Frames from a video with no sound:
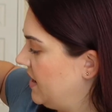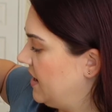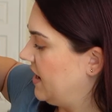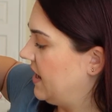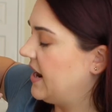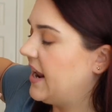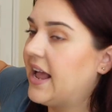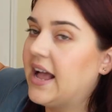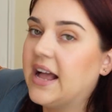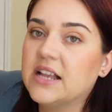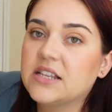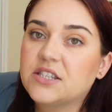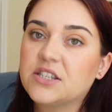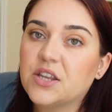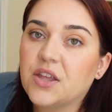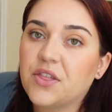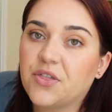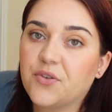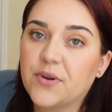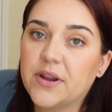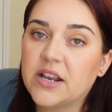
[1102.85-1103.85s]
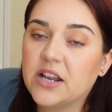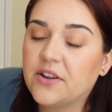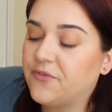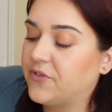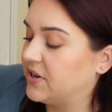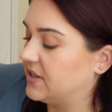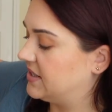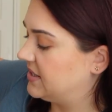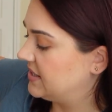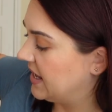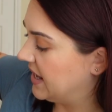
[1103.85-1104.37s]
and it has 3
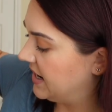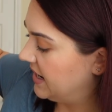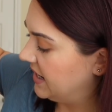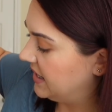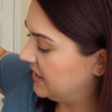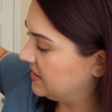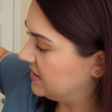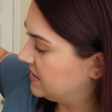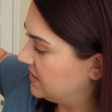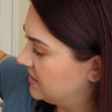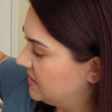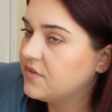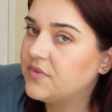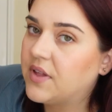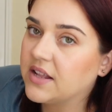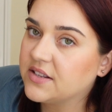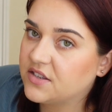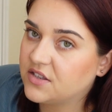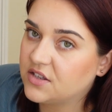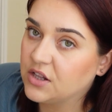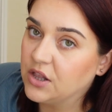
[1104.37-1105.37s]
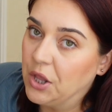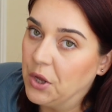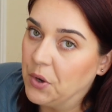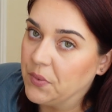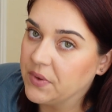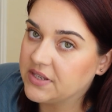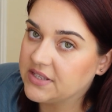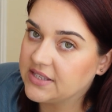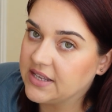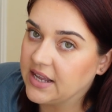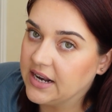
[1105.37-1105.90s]
different settings. That's the
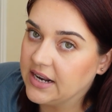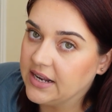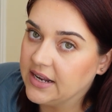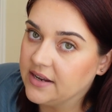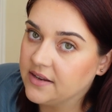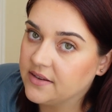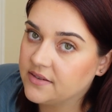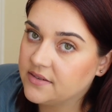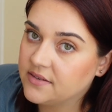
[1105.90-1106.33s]
lowest setting,